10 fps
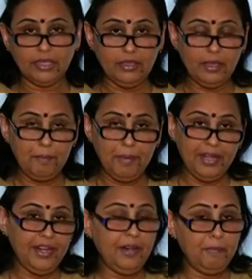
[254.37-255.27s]
The
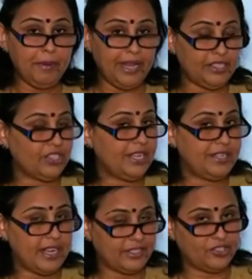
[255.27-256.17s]
marine based
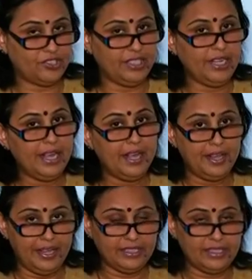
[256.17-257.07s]
industry
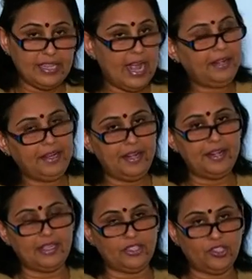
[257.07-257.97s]
is that
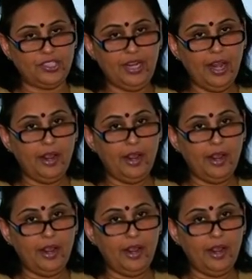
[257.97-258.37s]
industry